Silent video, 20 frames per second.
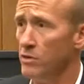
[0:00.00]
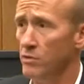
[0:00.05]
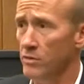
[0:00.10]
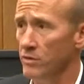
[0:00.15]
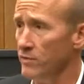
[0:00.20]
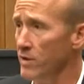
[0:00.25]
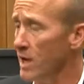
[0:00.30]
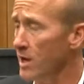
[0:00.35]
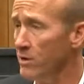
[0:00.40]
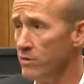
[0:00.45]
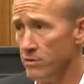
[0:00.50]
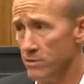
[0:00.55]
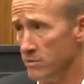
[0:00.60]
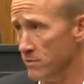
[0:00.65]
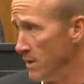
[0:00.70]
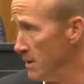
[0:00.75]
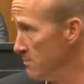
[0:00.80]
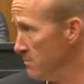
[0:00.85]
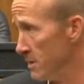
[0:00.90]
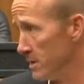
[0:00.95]
we've got other
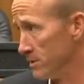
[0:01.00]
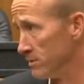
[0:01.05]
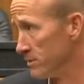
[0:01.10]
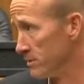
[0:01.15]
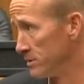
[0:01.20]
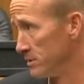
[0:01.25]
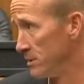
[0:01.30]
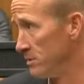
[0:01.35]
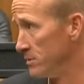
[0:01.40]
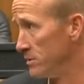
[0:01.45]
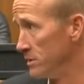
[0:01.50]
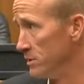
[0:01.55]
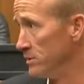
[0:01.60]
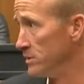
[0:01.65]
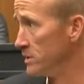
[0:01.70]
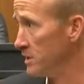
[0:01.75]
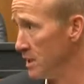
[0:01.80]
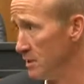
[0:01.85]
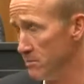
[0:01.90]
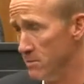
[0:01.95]
great medical centers here,
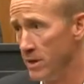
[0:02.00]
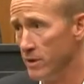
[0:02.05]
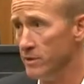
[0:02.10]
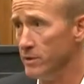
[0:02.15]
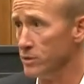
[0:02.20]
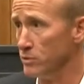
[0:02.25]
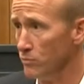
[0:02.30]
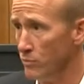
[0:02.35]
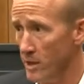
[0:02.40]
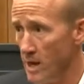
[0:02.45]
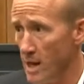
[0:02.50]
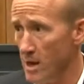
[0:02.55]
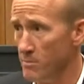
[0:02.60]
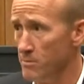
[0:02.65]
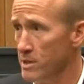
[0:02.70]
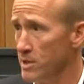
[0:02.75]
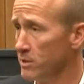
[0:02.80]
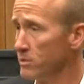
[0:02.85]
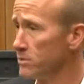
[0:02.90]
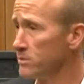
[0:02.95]
St. Mary's and Reno
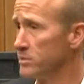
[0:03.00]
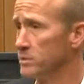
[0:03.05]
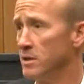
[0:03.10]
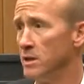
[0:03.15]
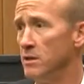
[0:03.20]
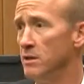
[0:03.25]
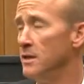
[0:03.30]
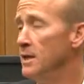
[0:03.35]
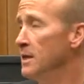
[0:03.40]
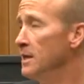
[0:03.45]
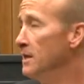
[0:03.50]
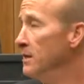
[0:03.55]
Medical Center.